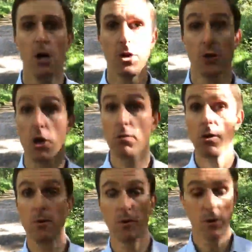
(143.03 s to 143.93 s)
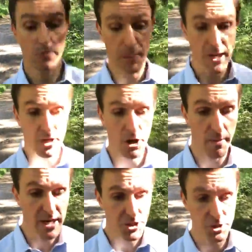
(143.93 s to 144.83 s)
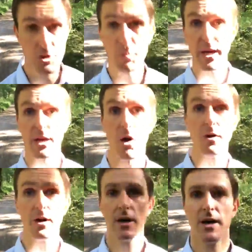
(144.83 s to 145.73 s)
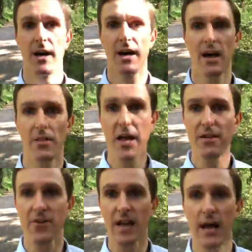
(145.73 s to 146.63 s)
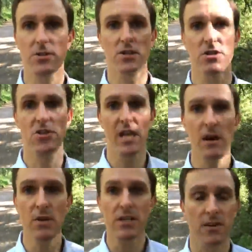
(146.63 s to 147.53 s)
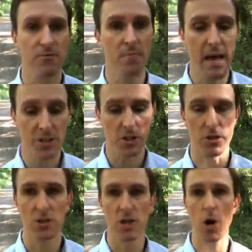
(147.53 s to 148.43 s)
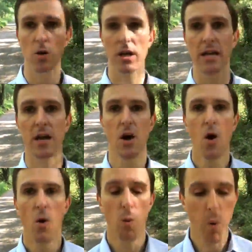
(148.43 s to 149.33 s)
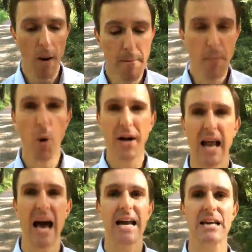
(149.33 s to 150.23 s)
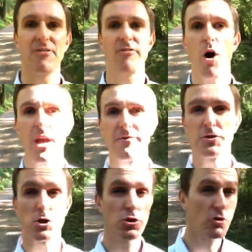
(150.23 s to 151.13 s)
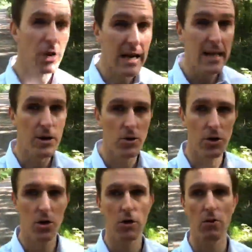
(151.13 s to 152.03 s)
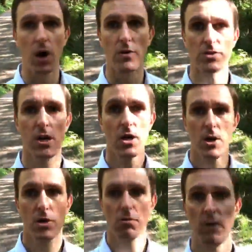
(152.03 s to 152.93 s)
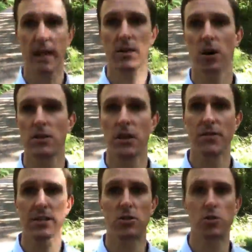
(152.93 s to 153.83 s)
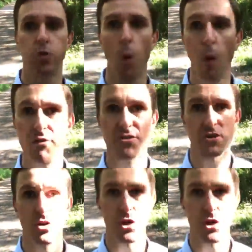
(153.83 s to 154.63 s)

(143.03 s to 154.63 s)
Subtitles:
The European Commission's been on. They've announced a series of measures totaling 1.85 trillion euros. You'll recognise that this dwarfs the